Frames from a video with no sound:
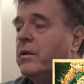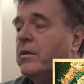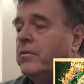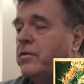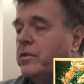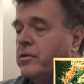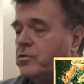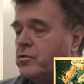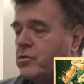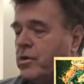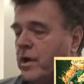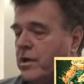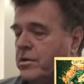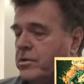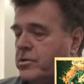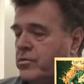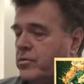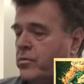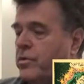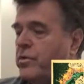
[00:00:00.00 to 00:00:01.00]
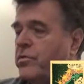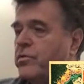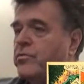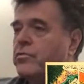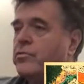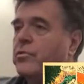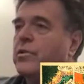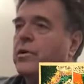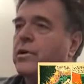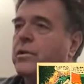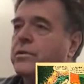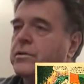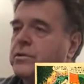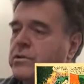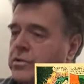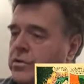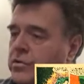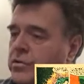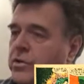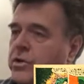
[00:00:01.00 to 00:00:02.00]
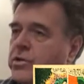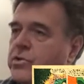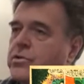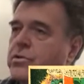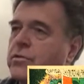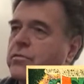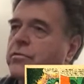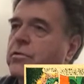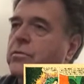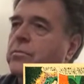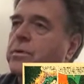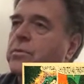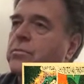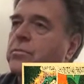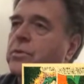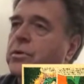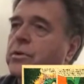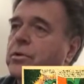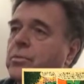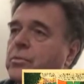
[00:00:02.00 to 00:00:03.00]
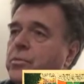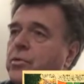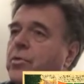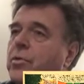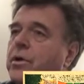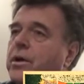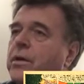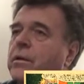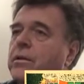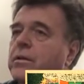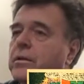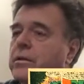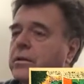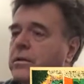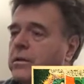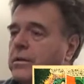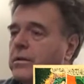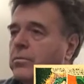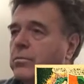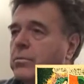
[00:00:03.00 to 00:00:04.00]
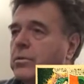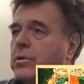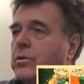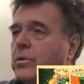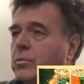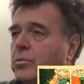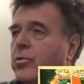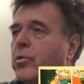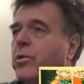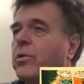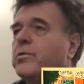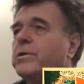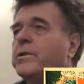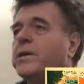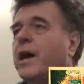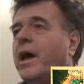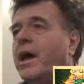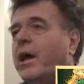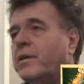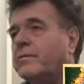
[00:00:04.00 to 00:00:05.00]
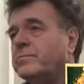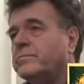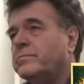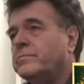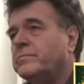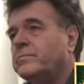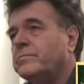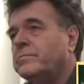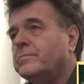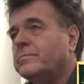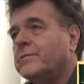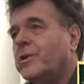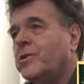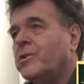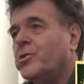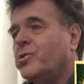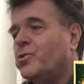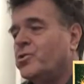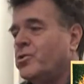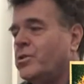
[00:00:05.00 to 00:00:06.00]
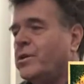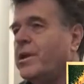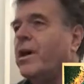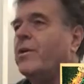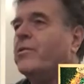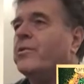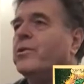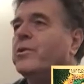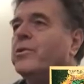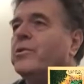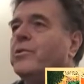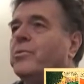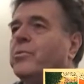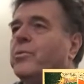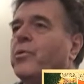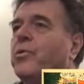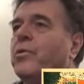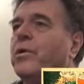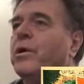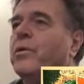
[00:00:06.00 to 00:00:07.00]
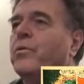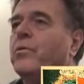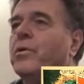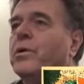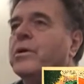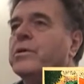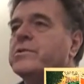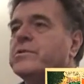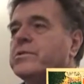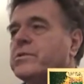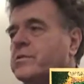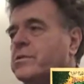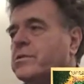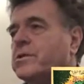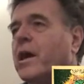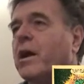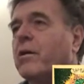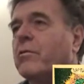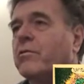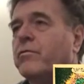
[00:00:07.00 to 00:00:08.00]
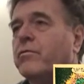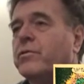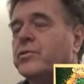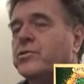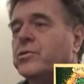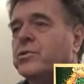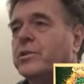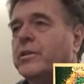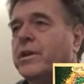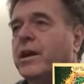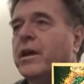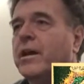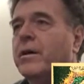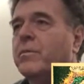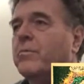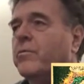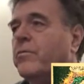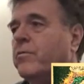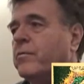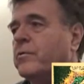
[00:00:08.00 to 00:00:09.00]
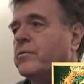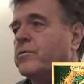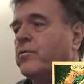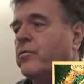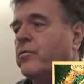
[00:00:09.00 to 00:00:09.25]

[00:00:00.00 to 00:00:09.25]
if he tried to withdraw this creature from the little boy would die. So now the little boy was the sacrificial lamb